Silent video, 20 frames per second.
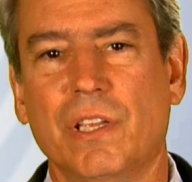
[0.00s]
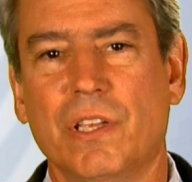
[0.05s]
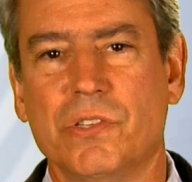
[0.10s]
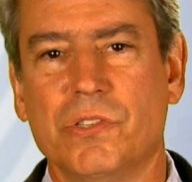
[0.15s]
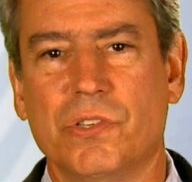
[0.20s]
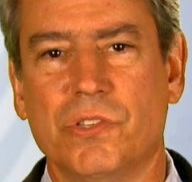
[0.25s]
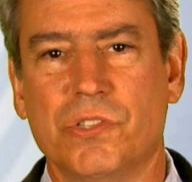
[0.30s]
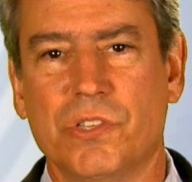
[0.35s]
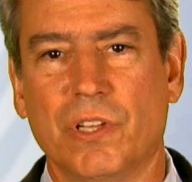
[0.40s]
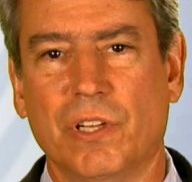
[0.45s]

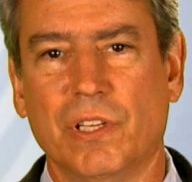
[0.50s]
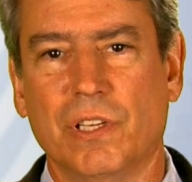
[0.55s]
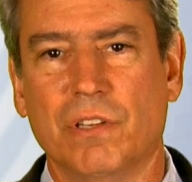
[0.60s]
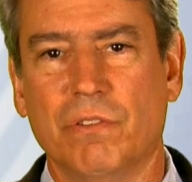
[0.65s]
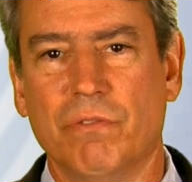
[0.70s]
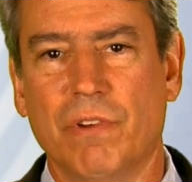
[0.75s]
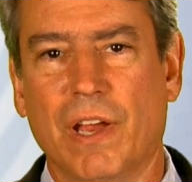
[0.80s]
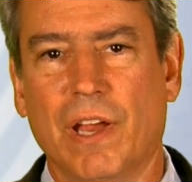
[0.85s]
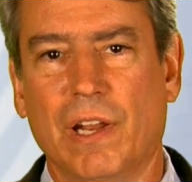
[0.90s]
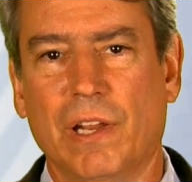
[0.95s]
isn't
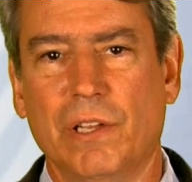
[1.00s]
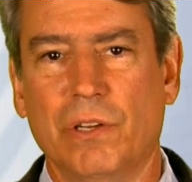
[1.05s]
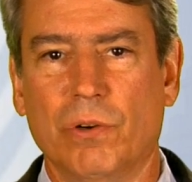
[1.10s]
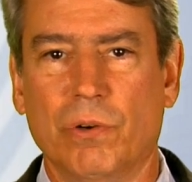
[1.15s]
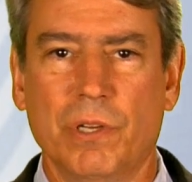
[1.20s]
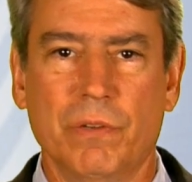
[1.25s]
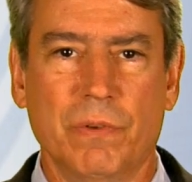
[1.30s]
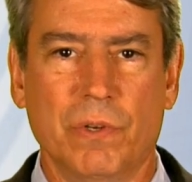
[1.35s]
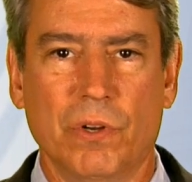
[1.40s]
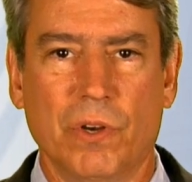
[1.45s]
Silicon Valley or
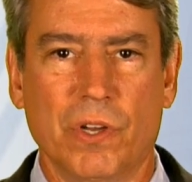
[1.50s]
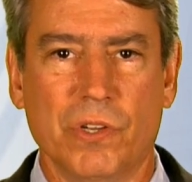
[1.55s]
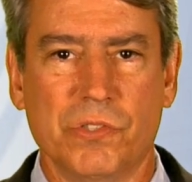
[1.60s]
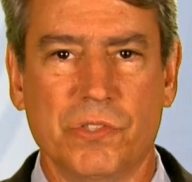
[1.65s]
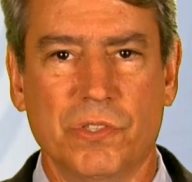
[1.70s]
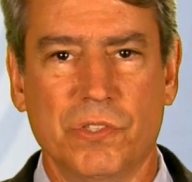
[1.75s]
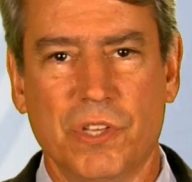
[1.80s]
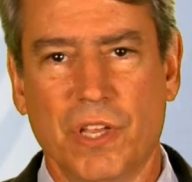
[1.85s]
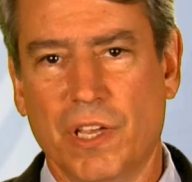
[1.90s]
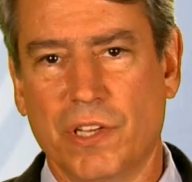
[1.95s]
even
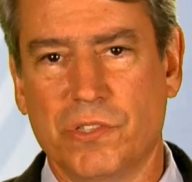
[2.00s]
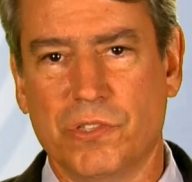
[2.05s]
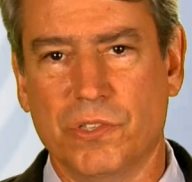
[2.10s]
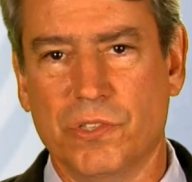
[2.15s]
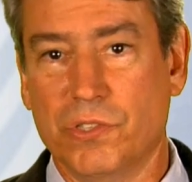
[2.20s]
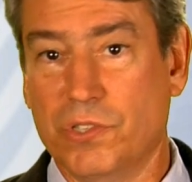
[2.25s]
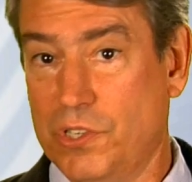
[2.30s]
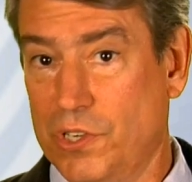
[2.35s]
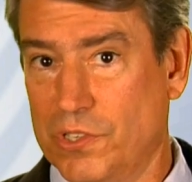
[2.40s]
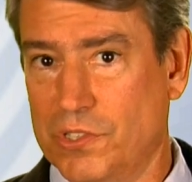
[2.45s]
Austin,
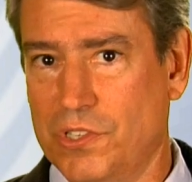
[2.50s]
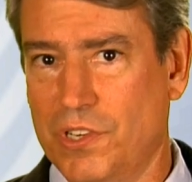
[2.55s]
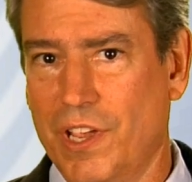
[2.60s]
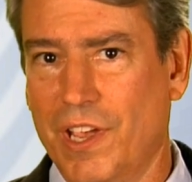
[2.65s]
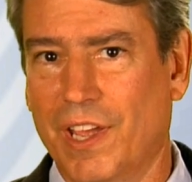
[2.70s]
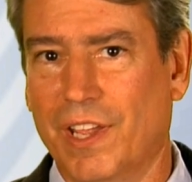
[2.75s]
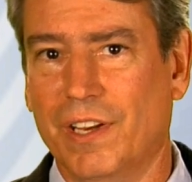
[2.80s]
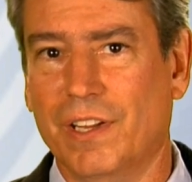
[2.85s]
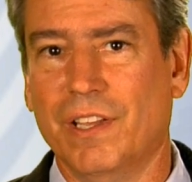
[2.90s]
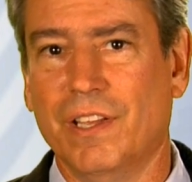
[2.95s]
Texas just
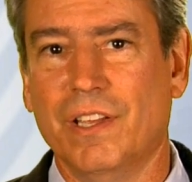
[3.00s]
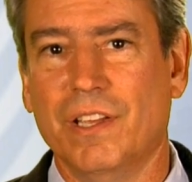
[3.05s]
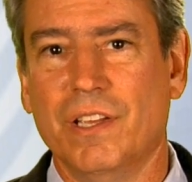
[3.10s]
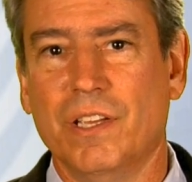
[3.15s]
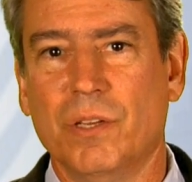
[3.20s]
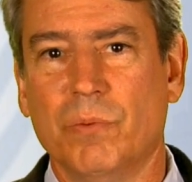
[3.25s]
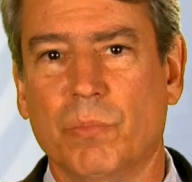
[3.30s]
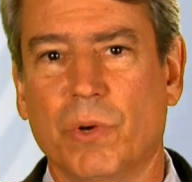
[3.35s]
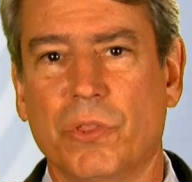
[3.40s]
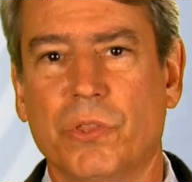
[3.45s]
yet,
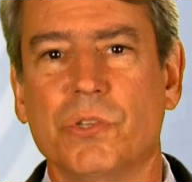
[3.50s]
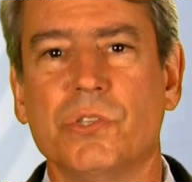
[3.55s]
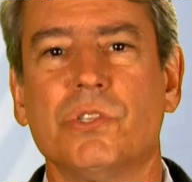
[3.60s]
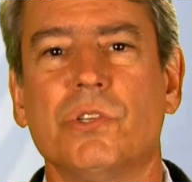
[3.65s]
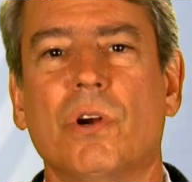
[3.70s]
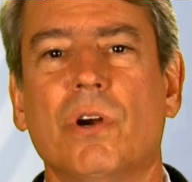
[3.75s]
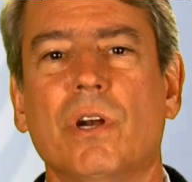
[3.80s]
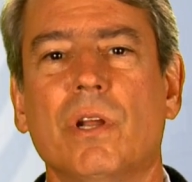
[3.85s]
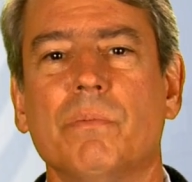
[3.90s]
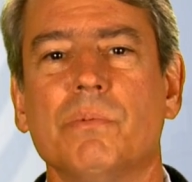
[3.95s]
but the
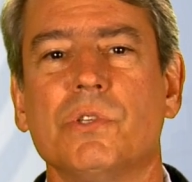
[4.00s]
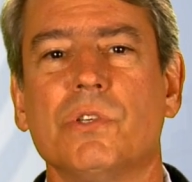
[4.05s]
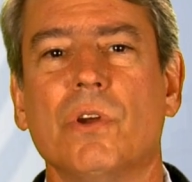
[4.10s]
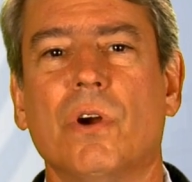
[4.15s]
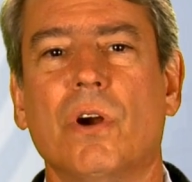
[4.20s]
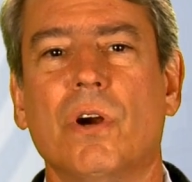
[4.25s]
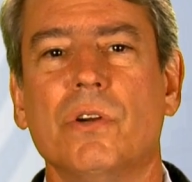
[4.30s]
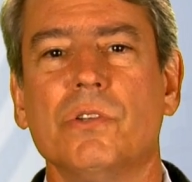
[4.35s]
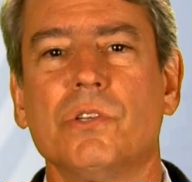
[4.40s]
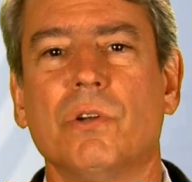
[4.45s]
startup
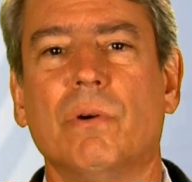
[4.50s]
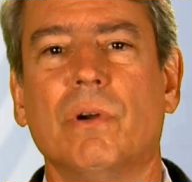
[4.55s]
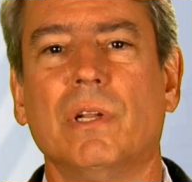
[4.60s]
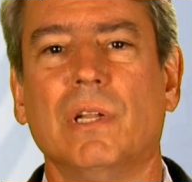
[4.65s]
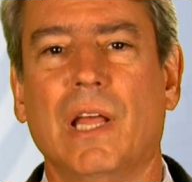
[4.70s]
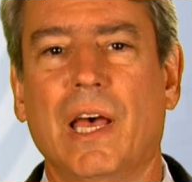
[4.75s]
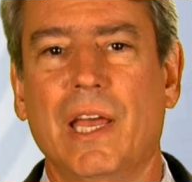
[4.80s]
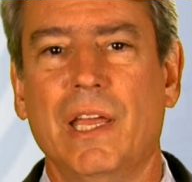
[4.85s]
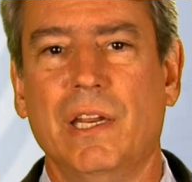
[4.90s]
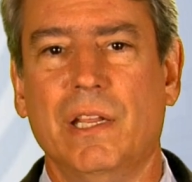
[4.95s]
stars are
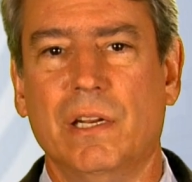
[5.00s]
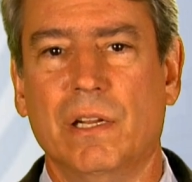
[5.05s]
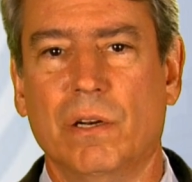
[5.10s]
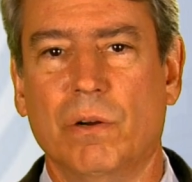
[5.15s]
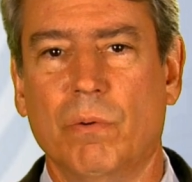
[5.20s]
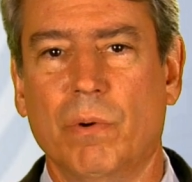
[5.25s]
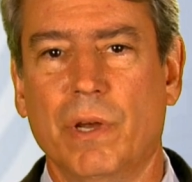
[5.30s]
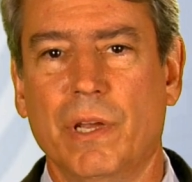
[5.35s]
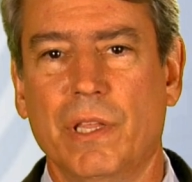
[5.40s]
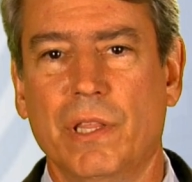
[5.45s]
aligning in
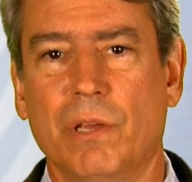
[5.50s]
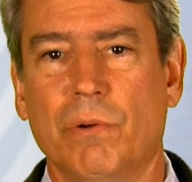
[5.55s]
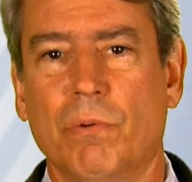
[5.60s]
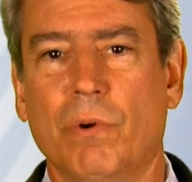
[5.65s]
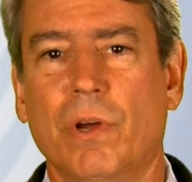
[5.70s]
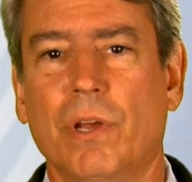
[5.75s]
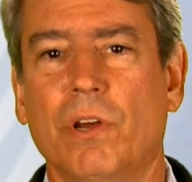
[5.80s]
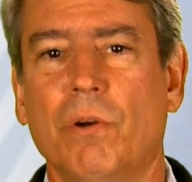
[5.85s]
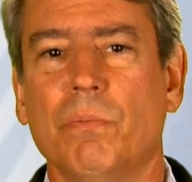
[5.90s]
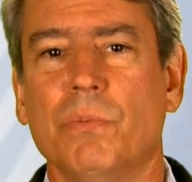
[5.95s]
a way that
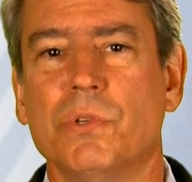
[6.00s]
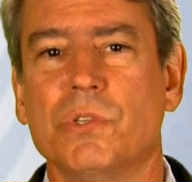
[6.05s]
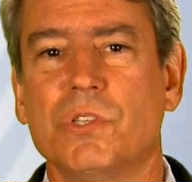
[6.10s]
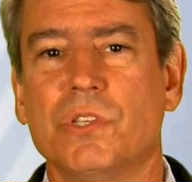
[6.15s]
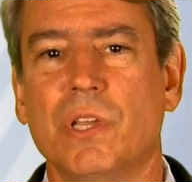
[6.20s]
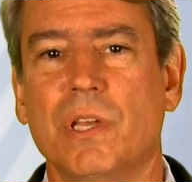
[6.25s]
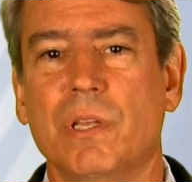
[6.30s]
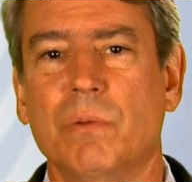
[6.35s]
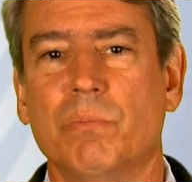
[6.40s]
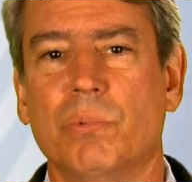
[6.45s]
will help the
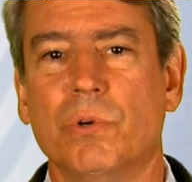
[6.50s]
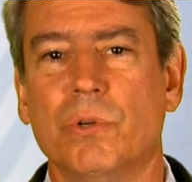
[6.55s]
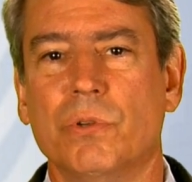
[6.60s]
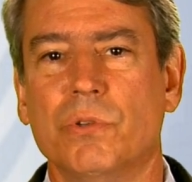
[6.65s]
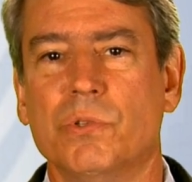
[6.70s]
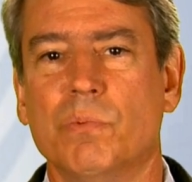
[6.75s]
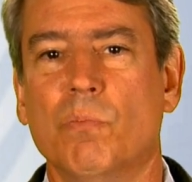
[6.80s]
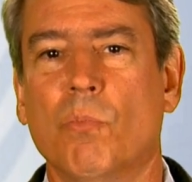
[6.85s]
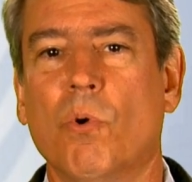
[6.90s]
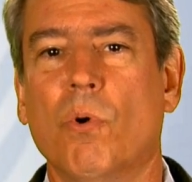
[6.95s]
state
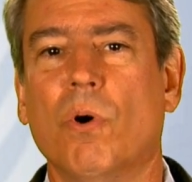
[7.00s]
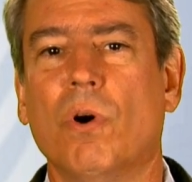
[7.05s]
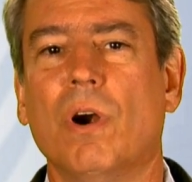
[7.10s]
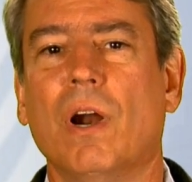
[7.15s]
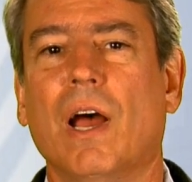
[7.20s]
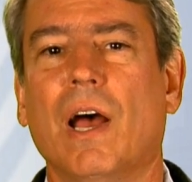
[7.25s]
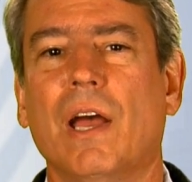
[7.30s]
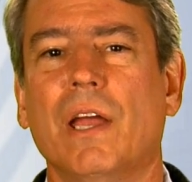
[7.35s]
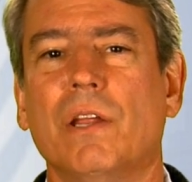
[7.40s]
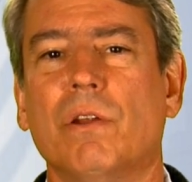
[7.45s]
produce more
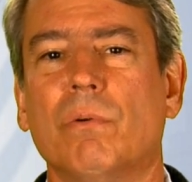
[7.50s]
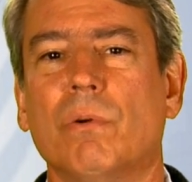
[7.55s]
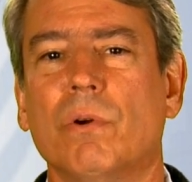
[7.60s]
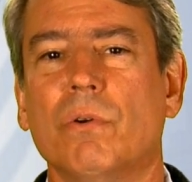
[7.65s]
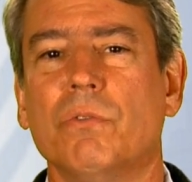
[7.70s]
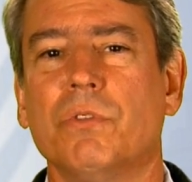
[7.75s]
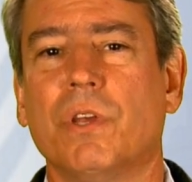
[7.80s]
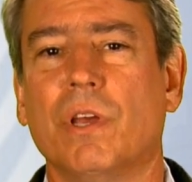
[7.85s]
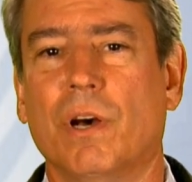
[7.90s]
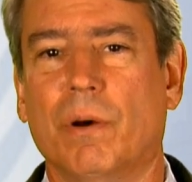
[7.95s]

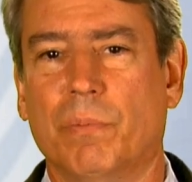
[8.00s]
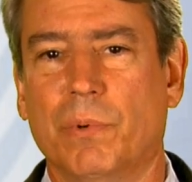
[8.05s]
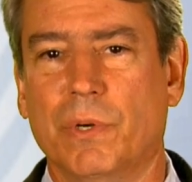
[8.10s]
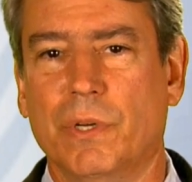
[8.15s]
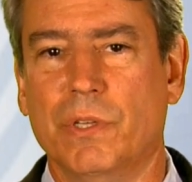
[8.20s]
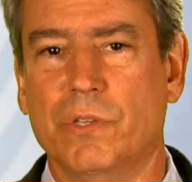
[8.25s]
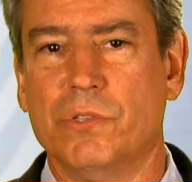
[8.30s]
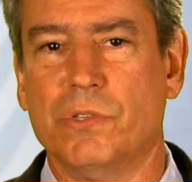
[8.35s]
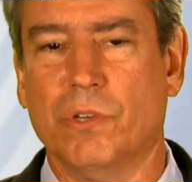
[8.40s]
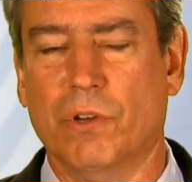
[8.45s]
high-growth
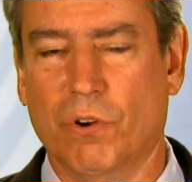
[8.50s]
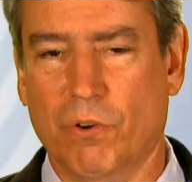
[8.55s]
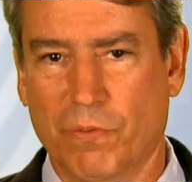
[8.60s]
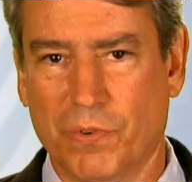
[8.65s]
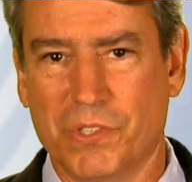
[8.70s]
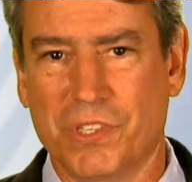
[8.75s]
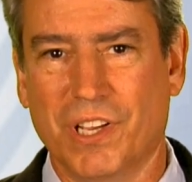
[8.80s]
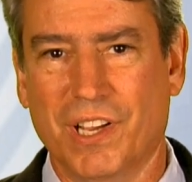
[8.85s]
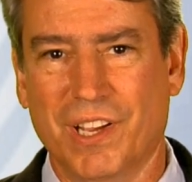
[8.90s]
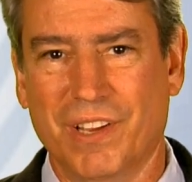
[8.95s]
companies
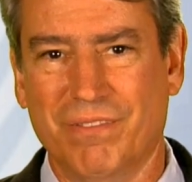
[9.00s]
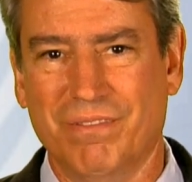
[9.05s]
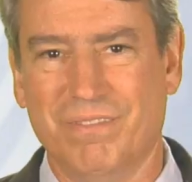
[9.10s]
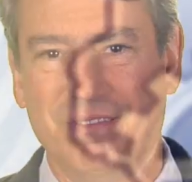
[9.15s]
over time.